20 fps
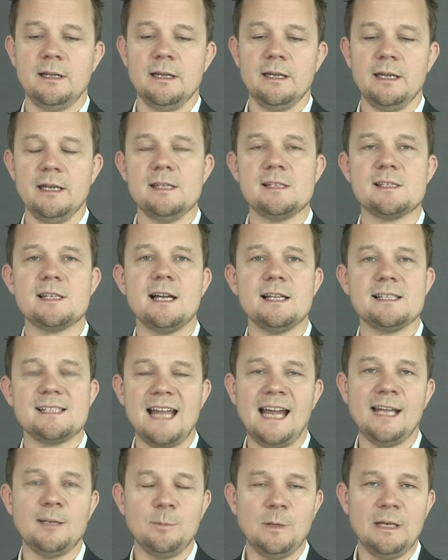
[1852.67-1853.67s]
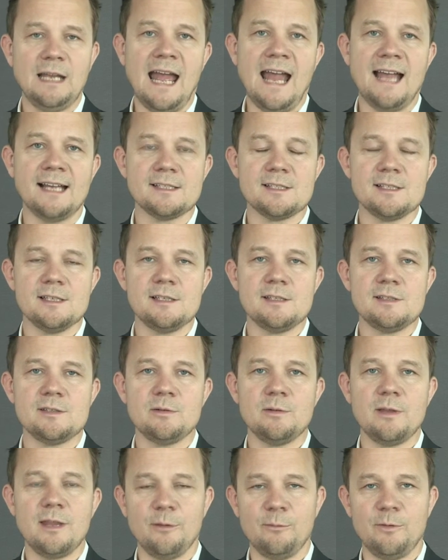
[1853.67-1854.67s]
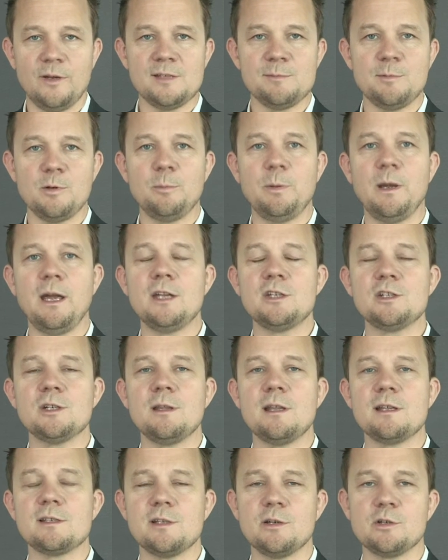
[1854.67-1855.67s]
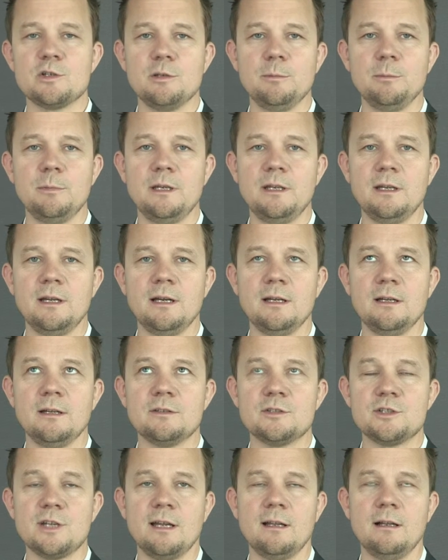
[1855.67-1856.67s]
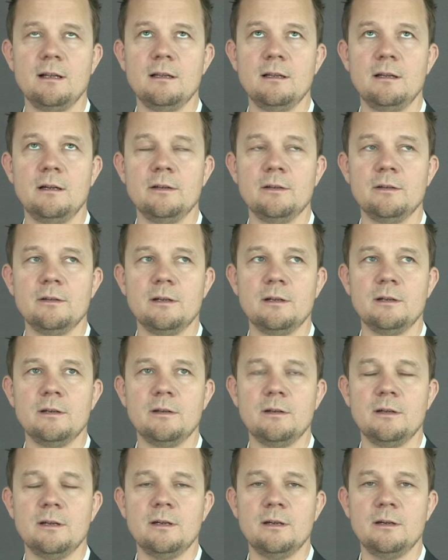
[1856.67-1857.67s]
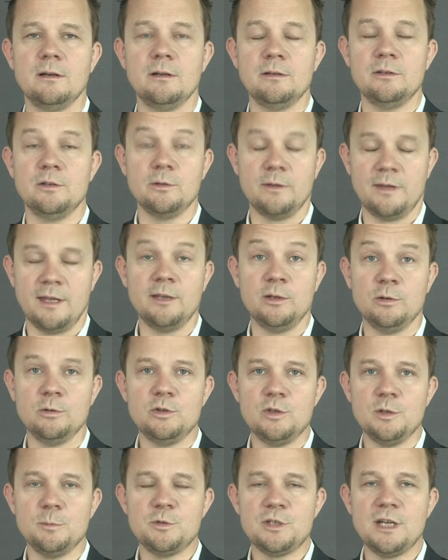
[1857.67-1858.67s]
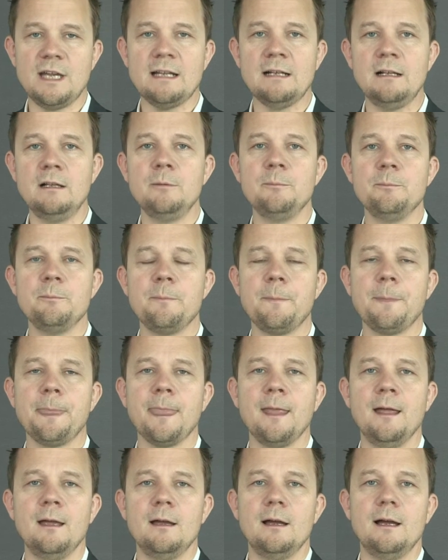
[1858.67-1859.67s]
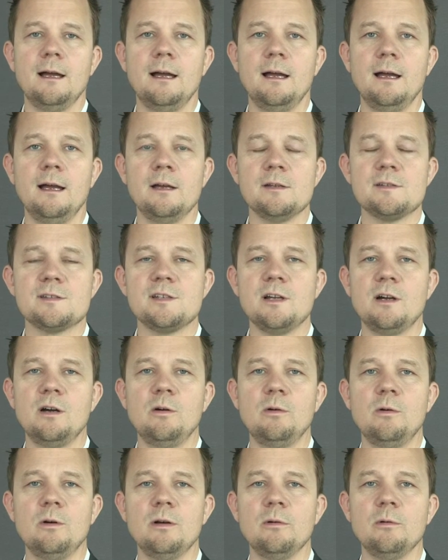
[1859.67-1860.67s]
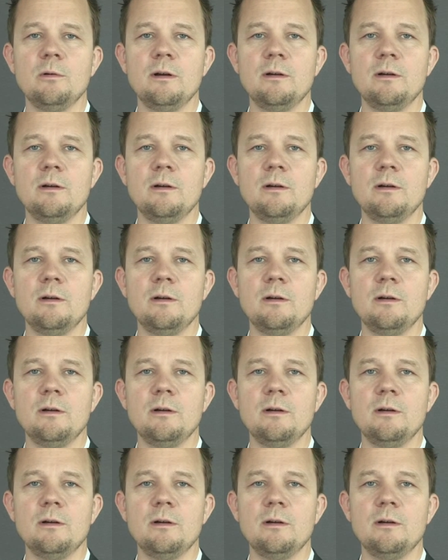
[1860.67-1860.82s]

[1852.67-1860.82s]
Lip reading: Insights admin access to their Facebook page and their social media channel on their YouTube channel. So